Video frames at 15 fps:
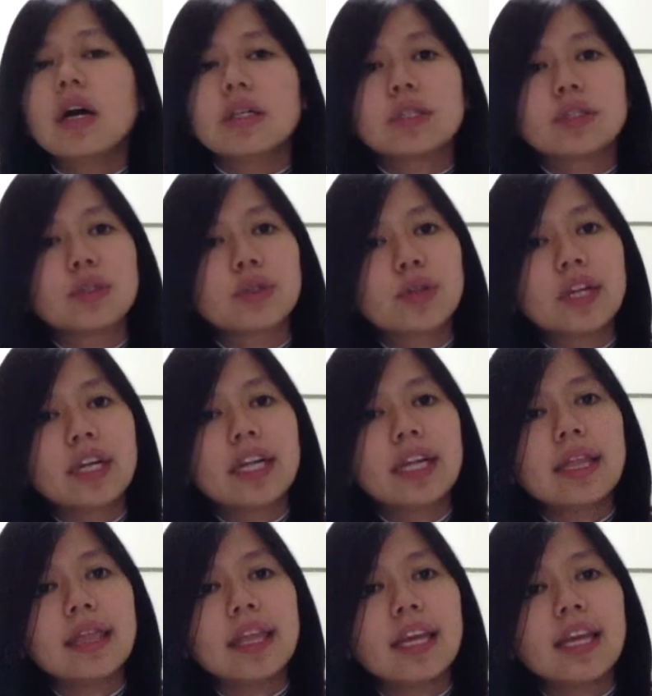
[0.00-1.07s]

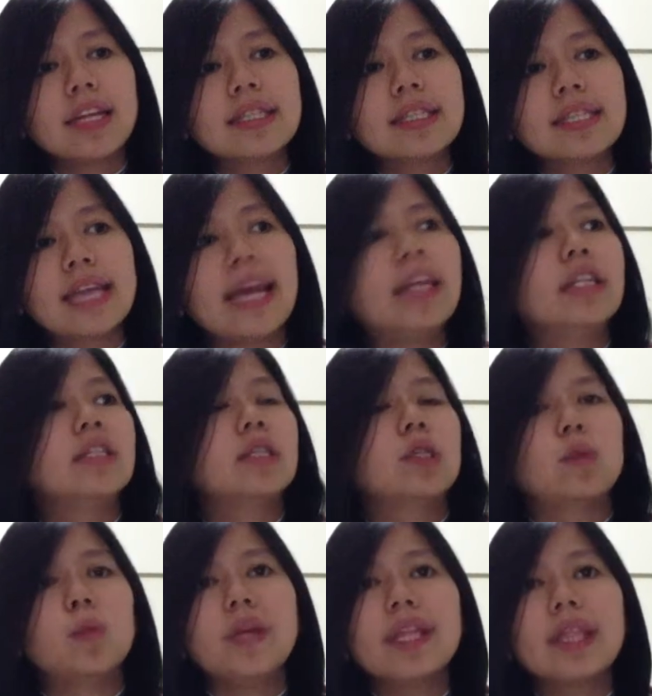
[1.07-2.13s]
sugary things and
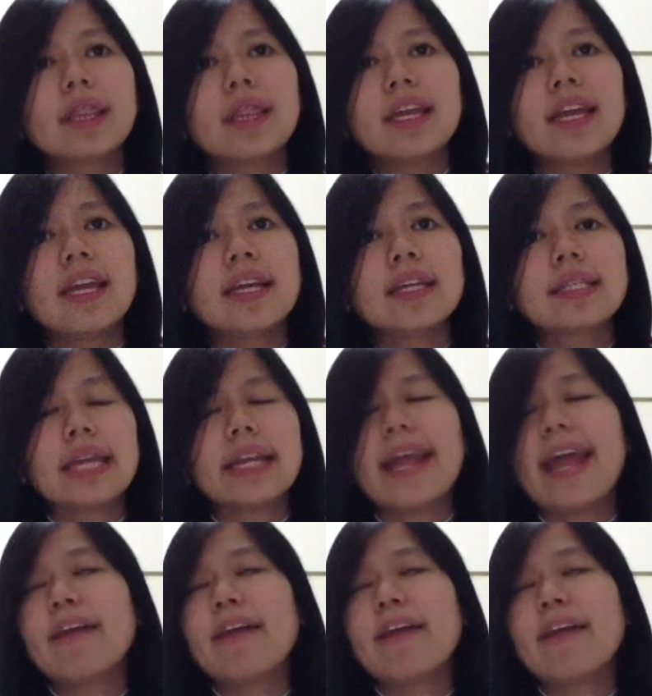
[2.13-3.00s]
sweet things and